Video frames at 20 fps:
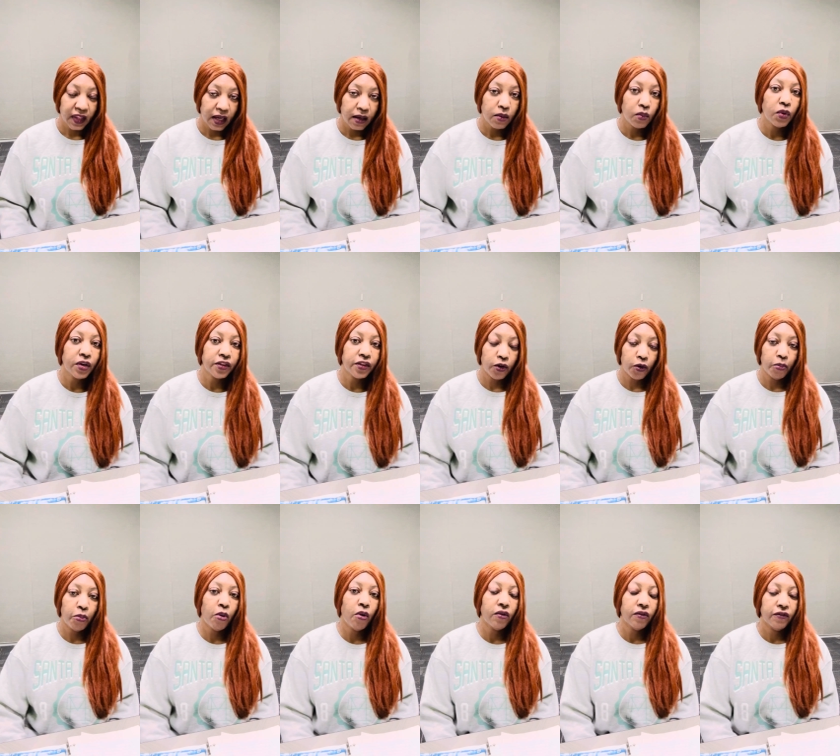with your
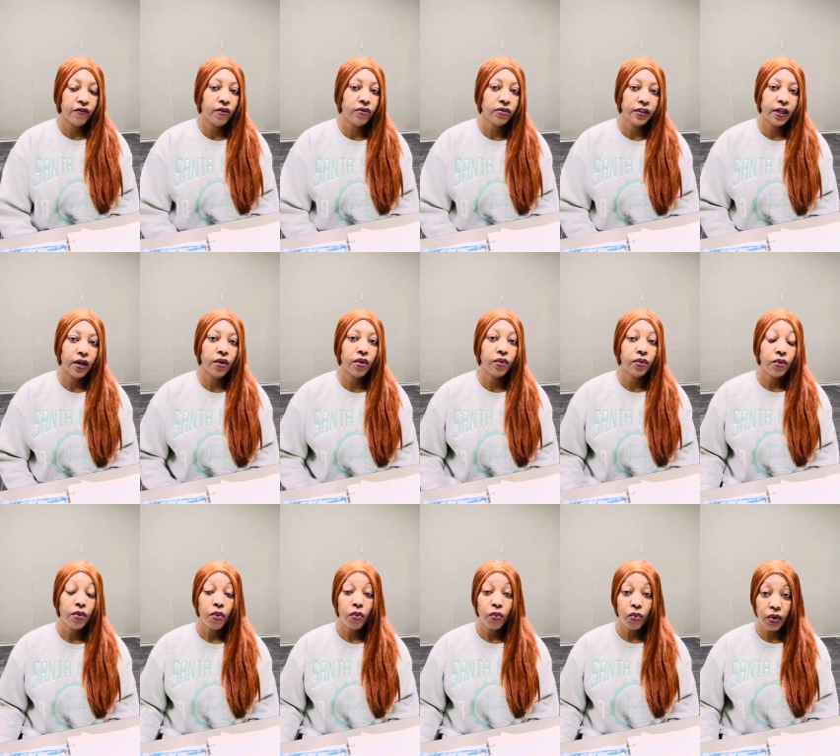portfolio,
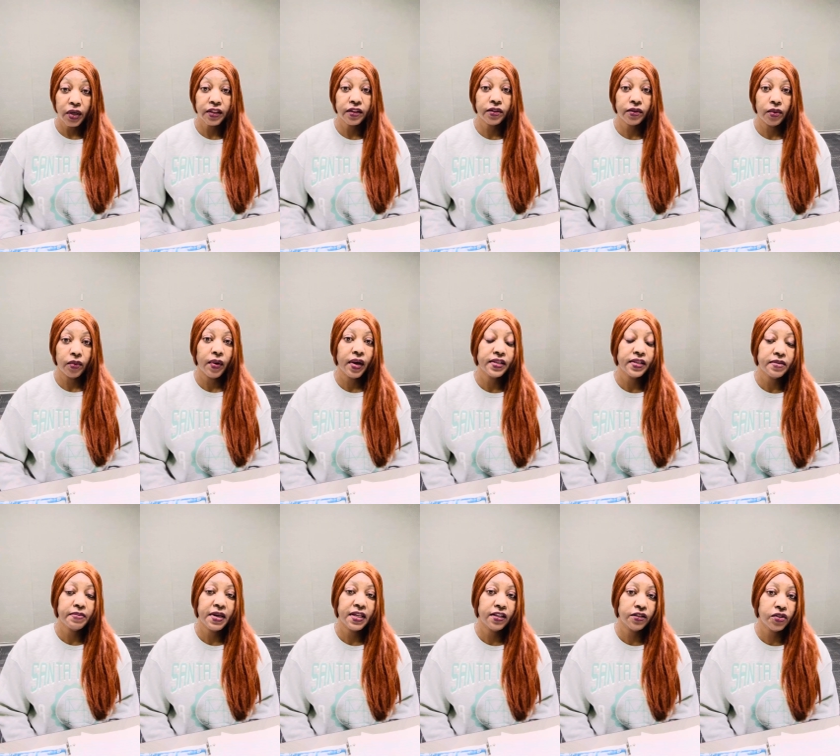with your
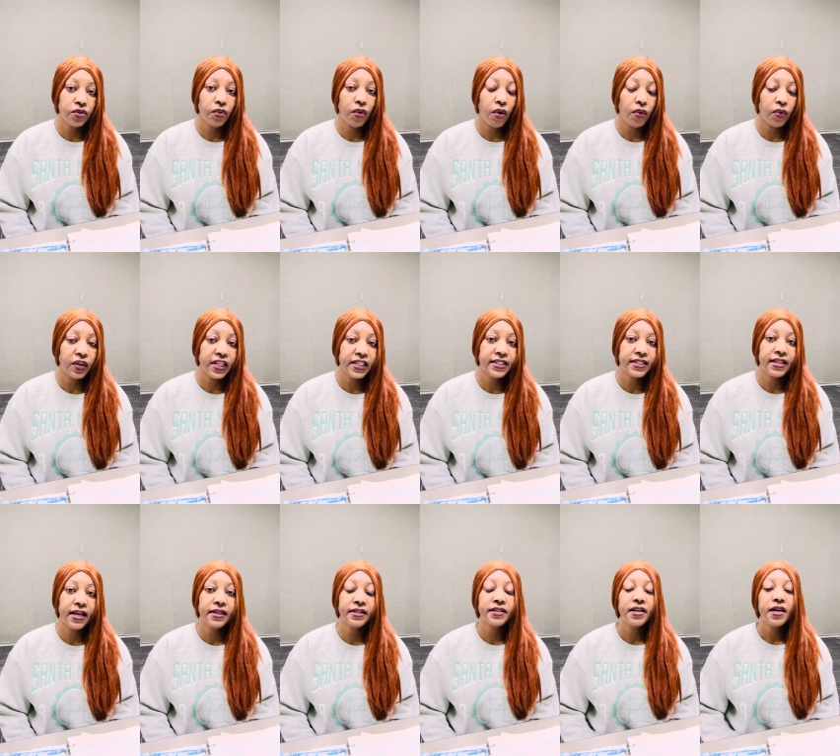resume that you already
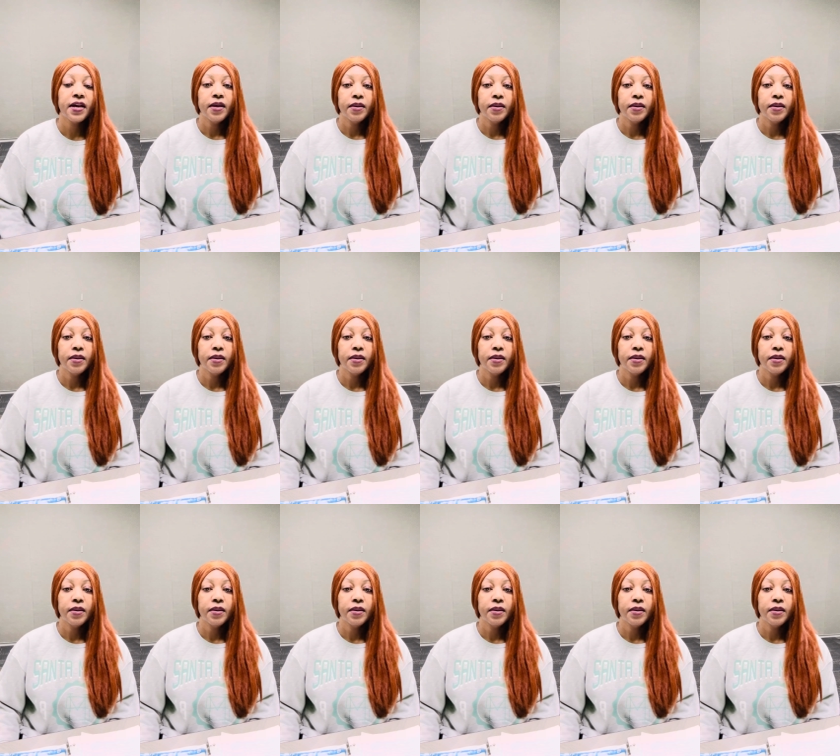sent,